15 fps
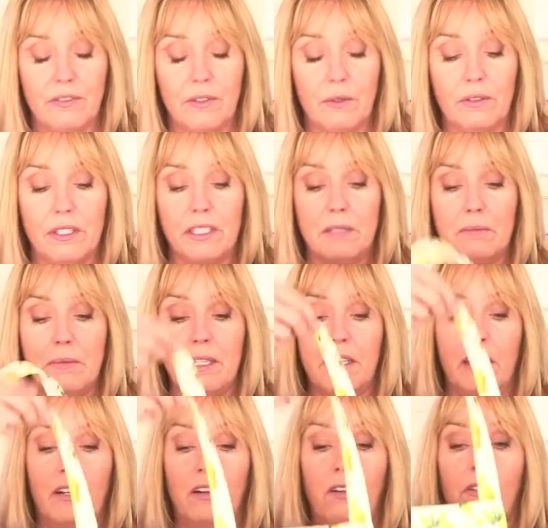So if you wanted to
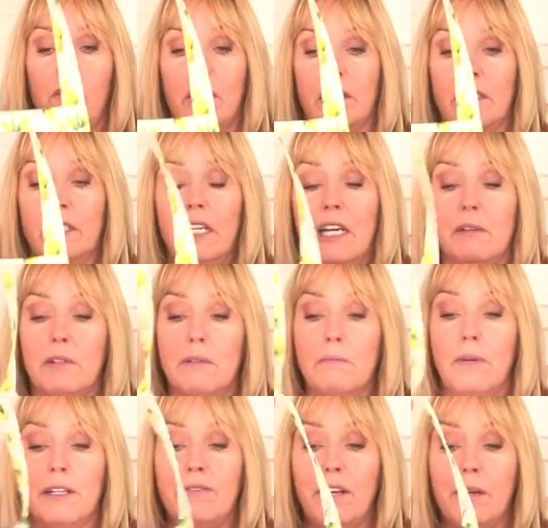make that longer, I
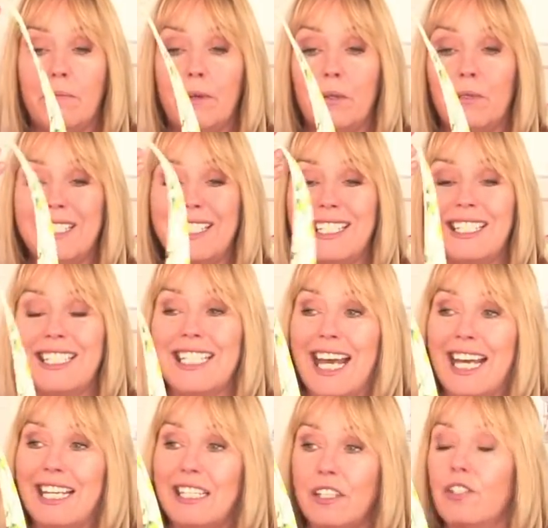mean, my fabric was
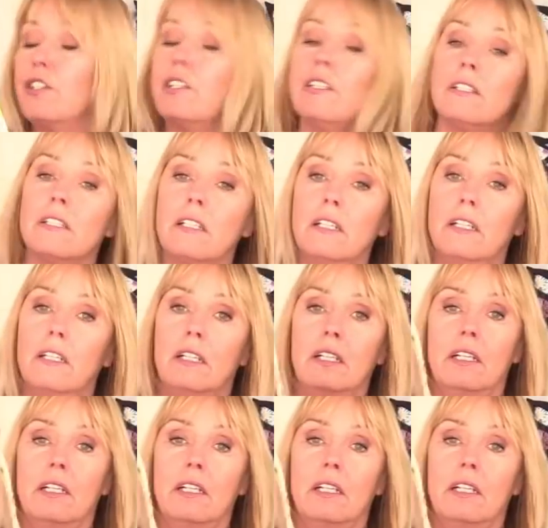10 inches